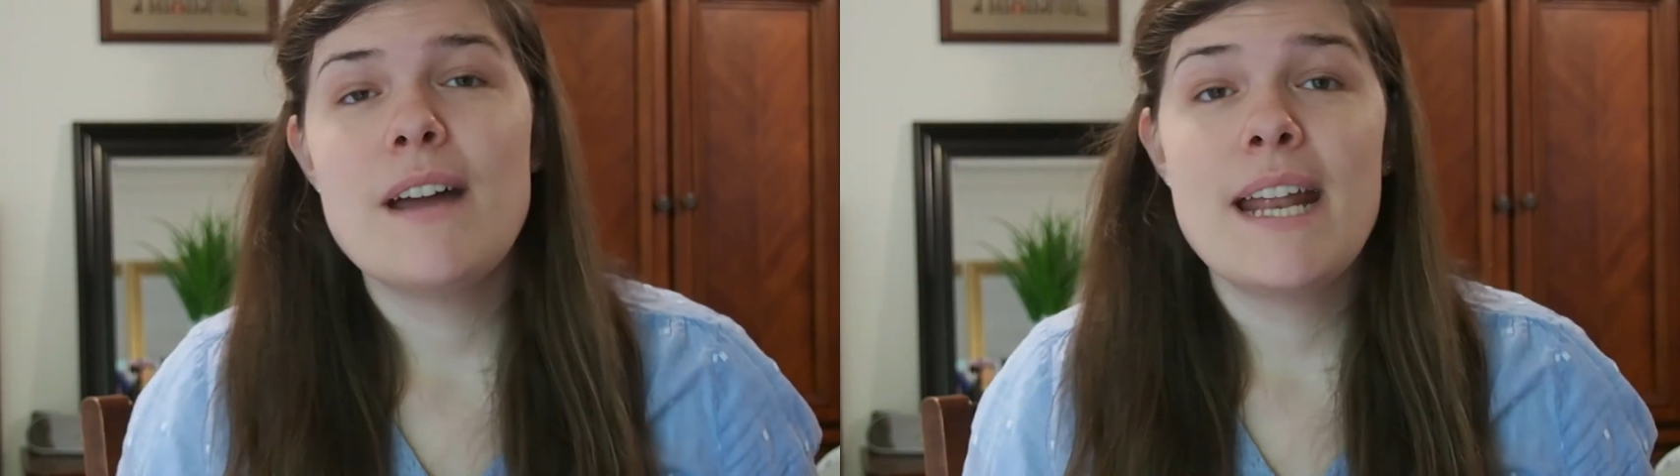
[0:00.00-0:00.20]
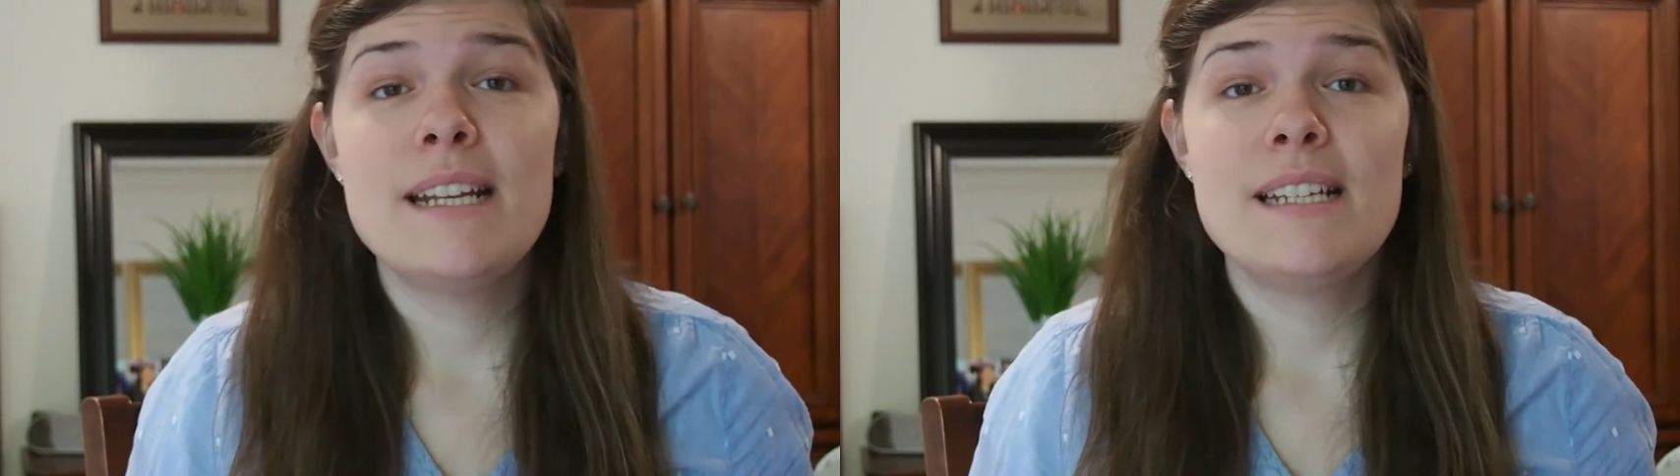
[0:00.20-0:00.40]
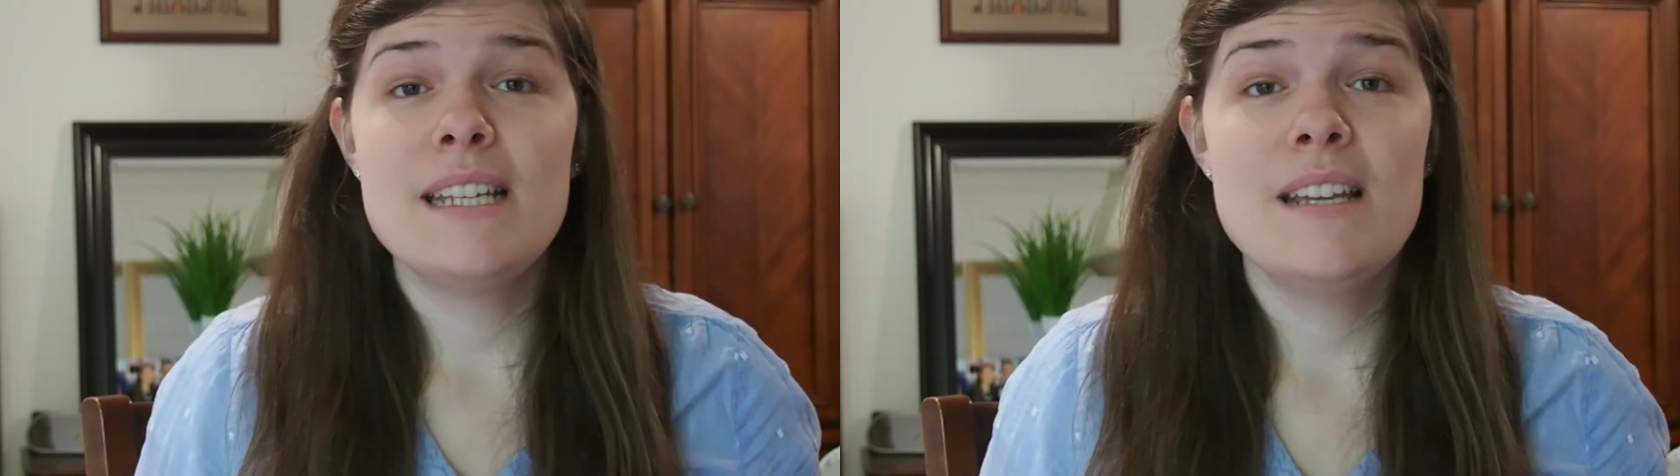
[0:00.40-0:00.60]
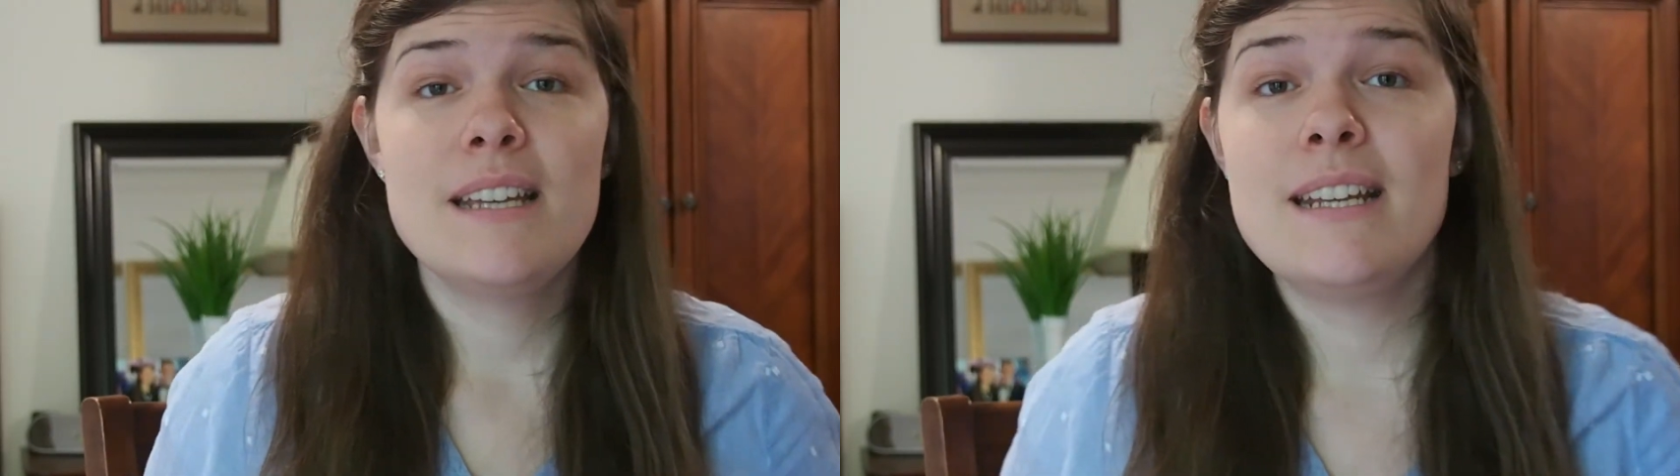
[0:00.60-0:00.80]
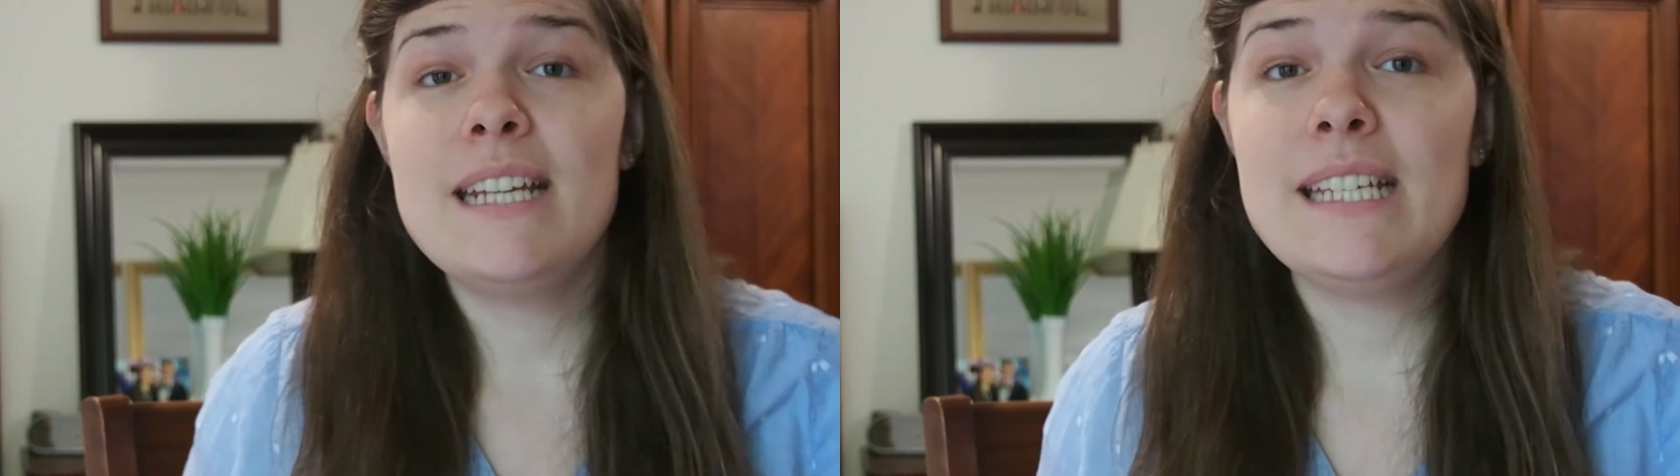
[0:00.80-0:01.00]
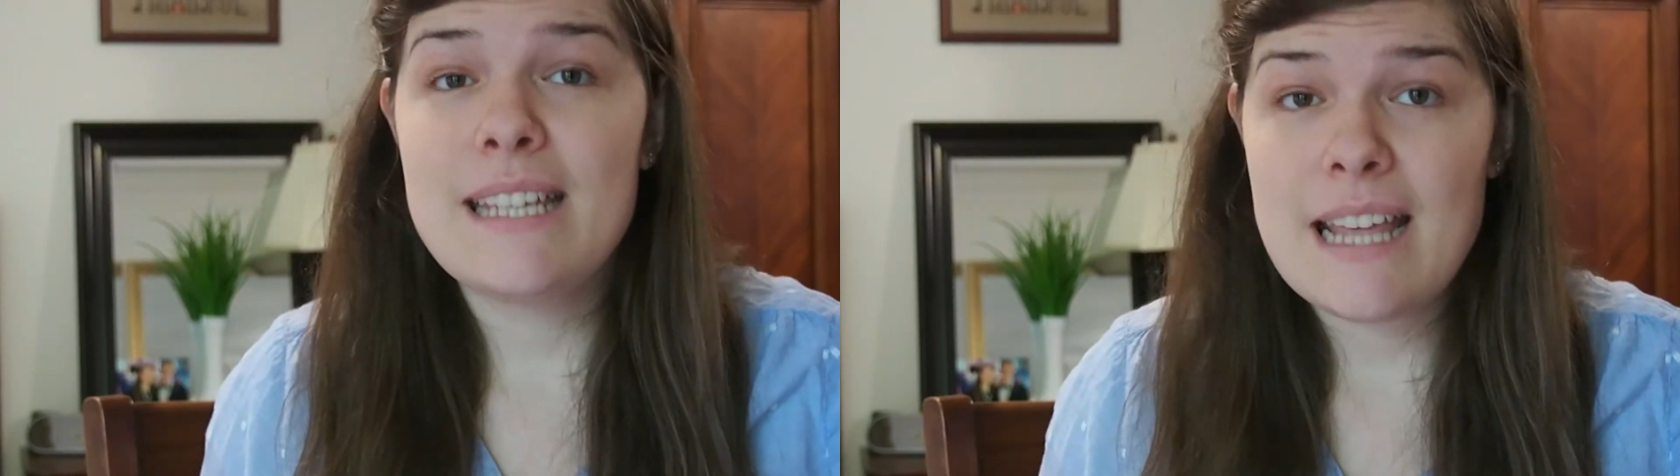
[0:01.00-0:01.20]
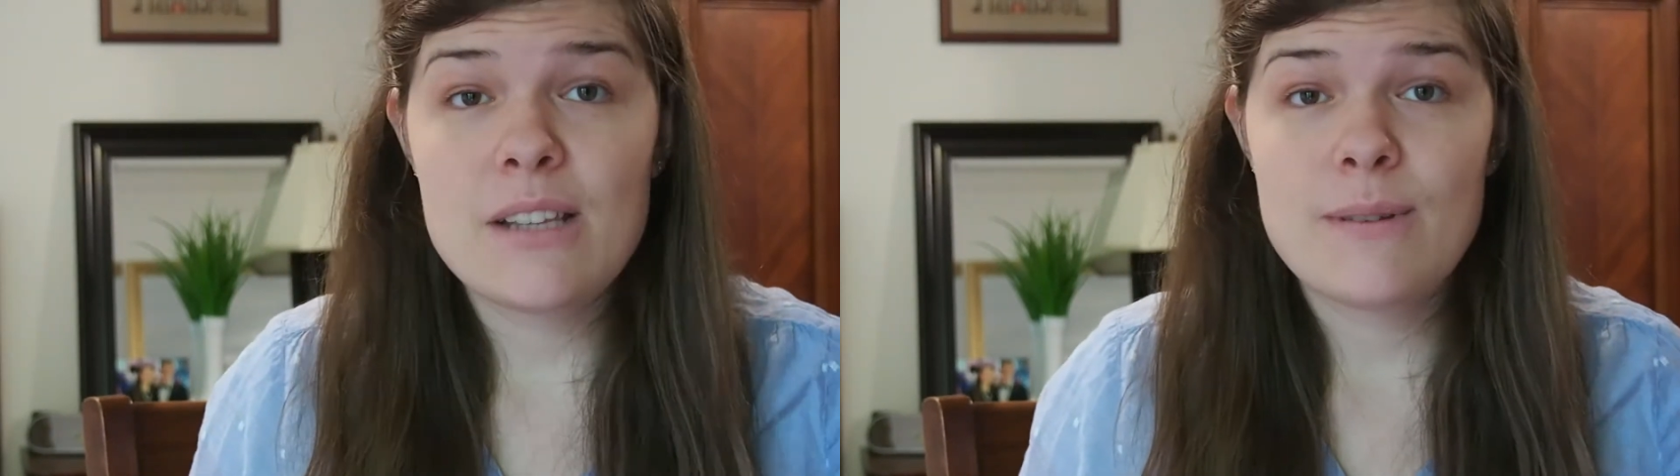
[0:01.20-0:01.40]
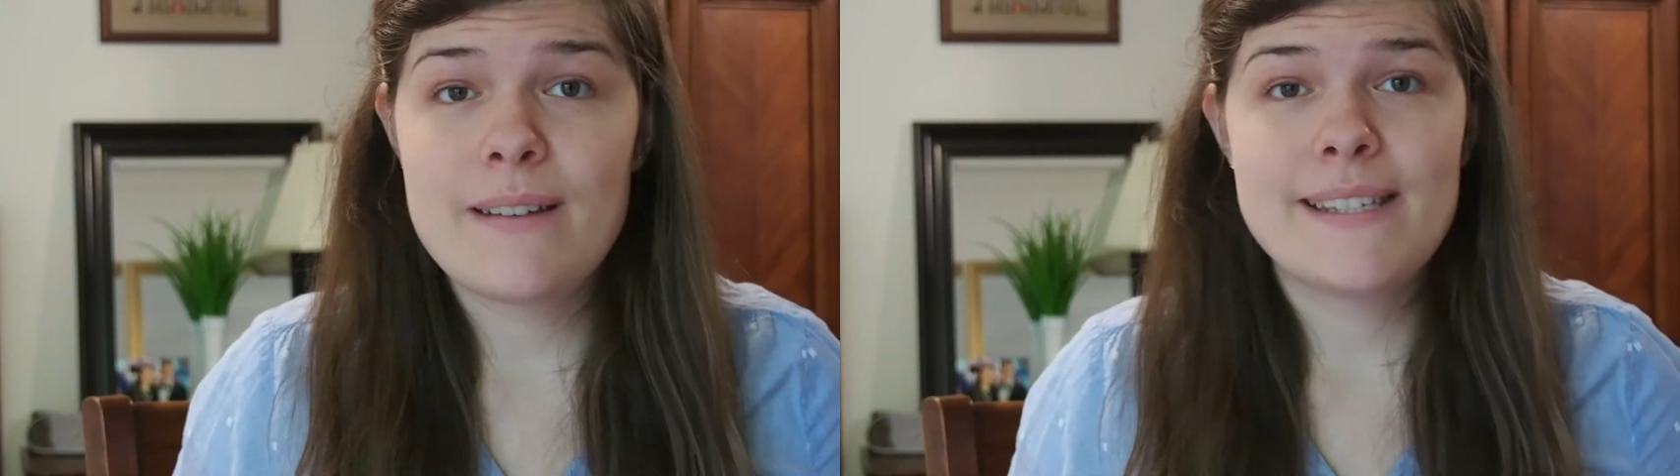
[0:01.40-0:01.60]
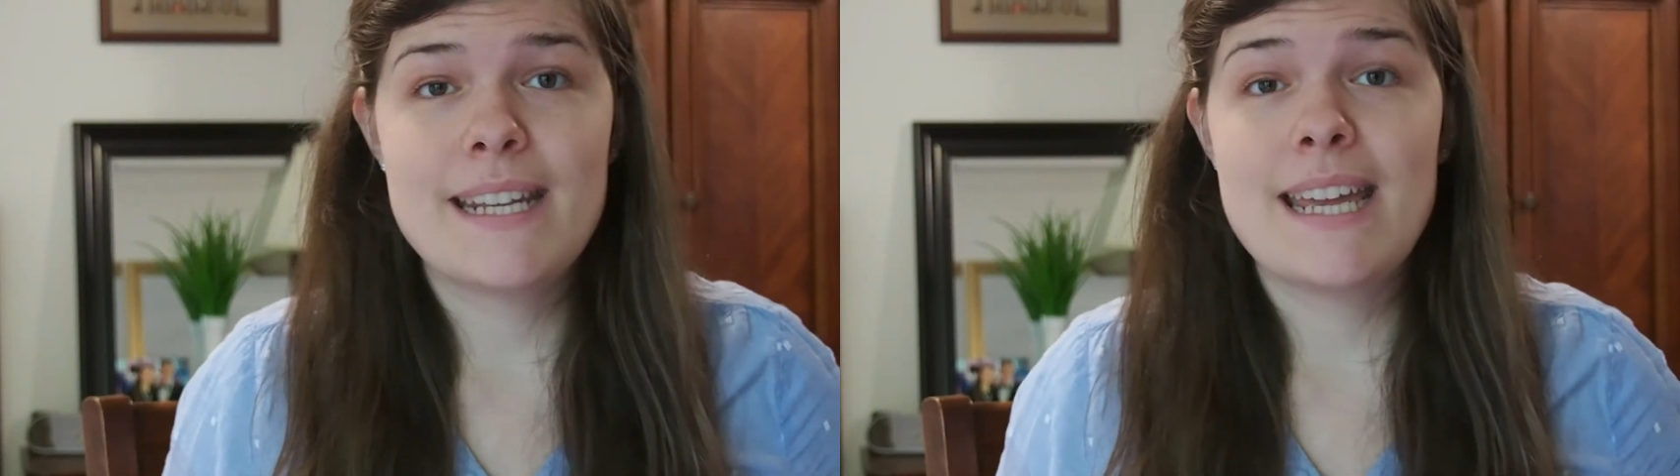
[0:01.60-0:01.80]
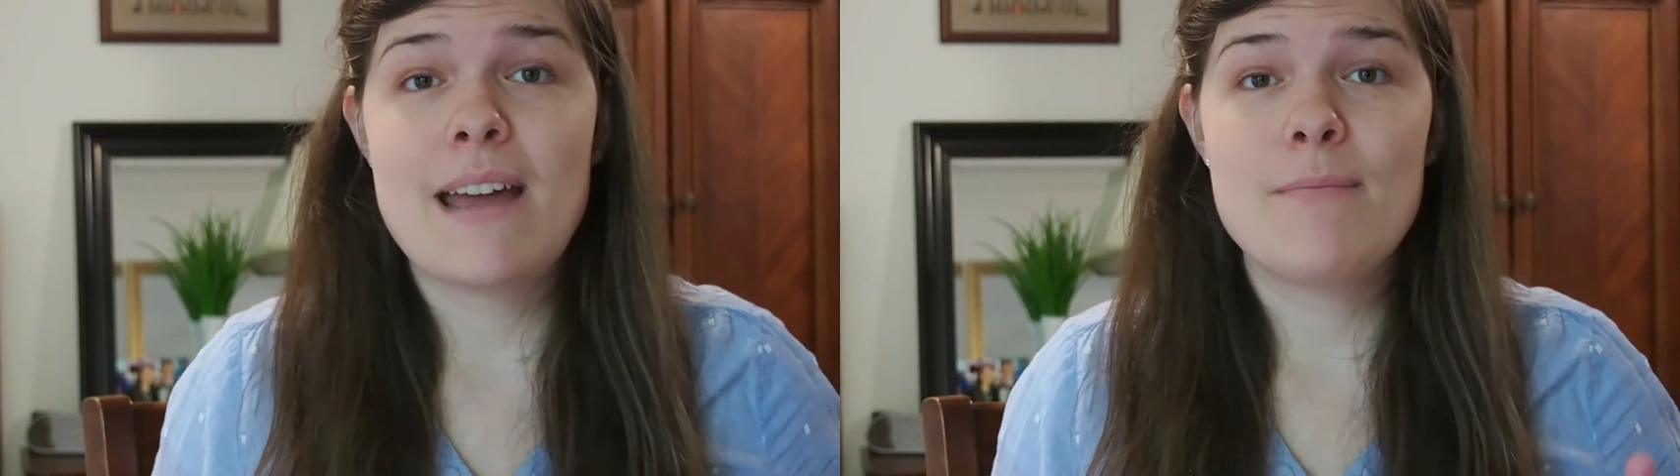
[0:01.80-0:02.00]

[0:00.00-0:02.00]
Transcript: and initially that's what I was going to get.